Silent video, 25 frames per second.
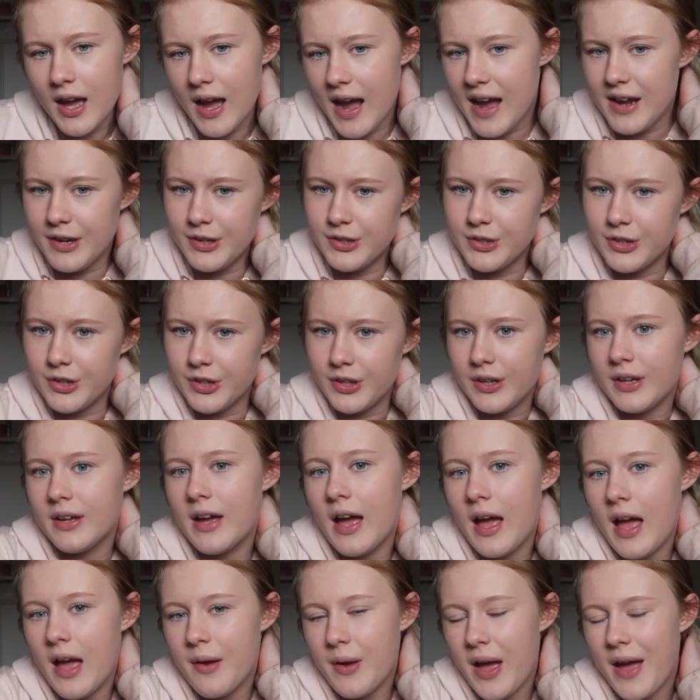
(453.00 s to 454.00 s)
I don't know,
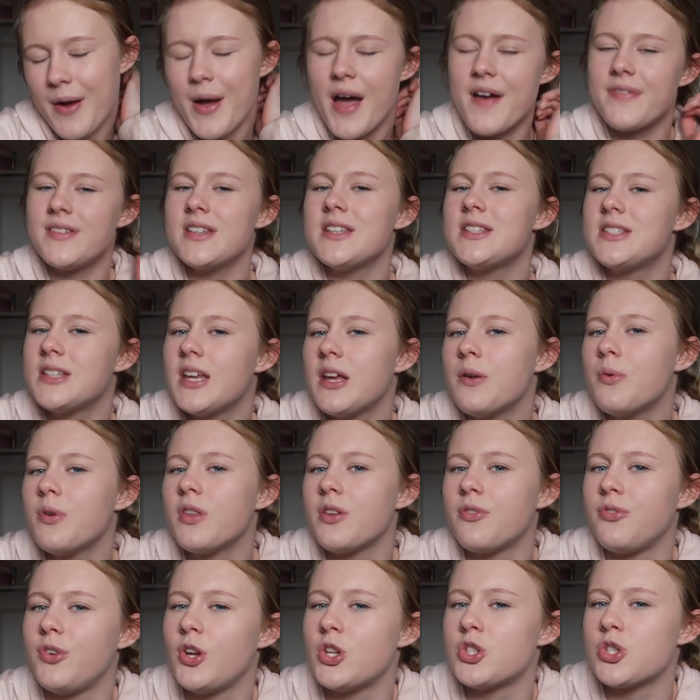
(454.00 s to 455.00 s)
I'll have to see what
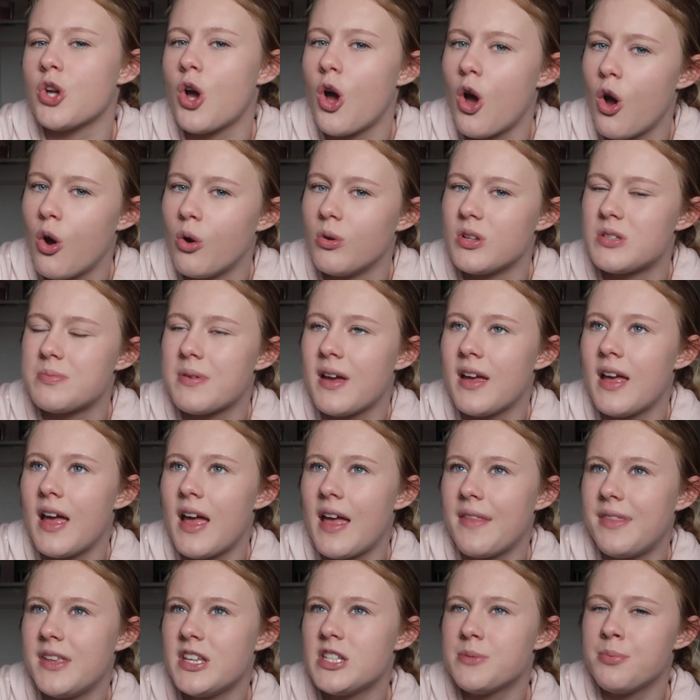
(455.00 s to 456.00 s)
the future holds, but
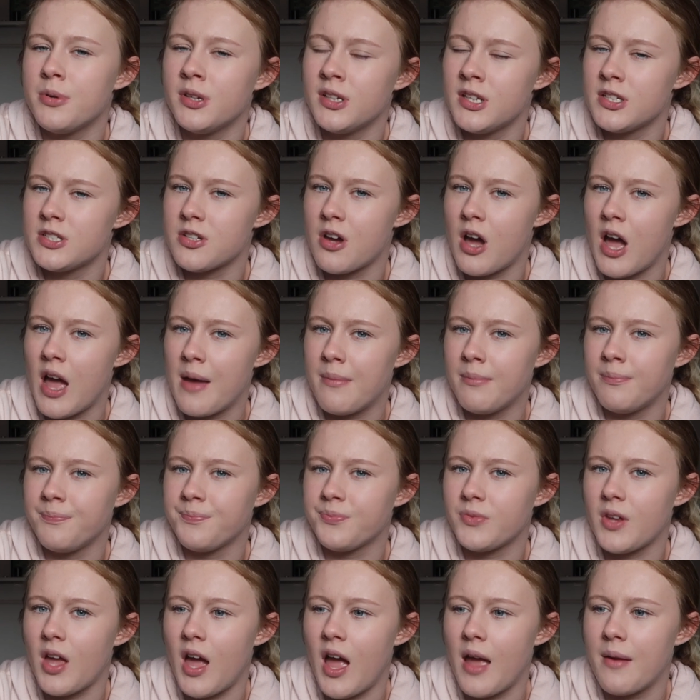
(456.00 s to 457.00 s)
at this point in
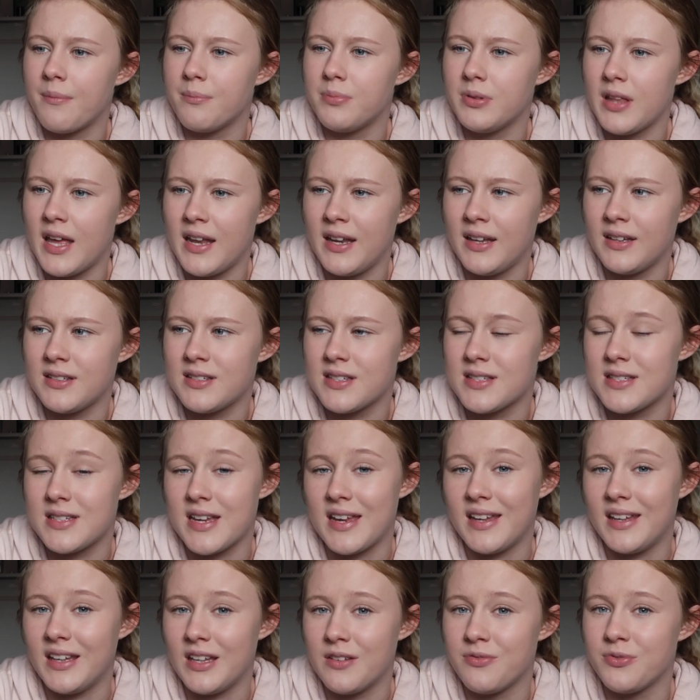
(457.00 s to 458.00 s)
time I'm planning to
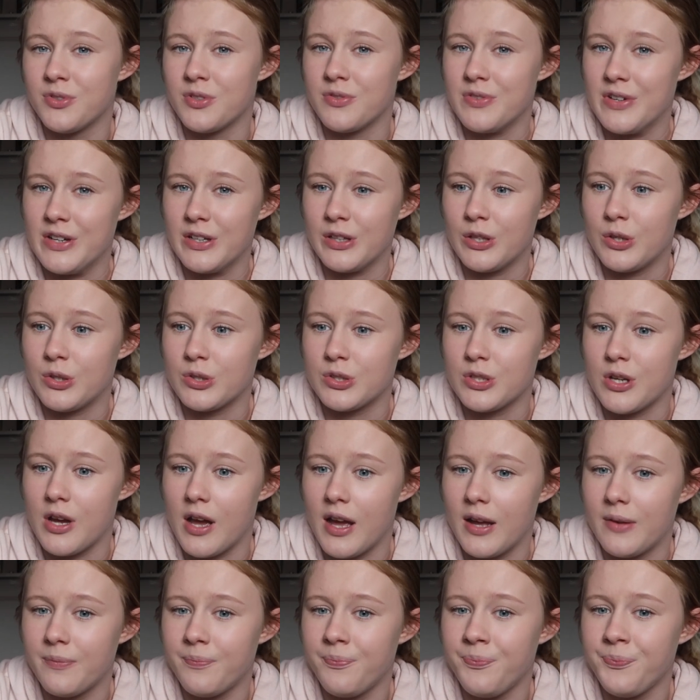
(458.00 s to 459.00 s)
stay here for a very long
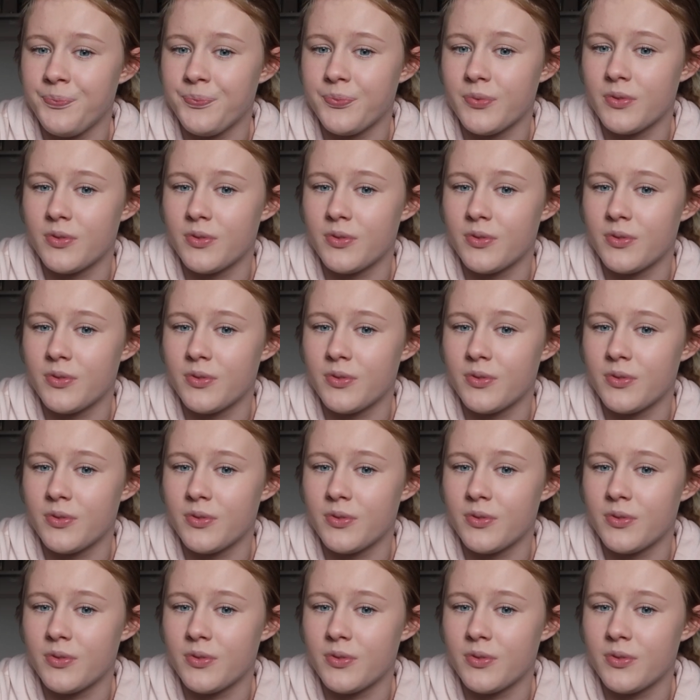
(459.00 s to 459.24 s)
time.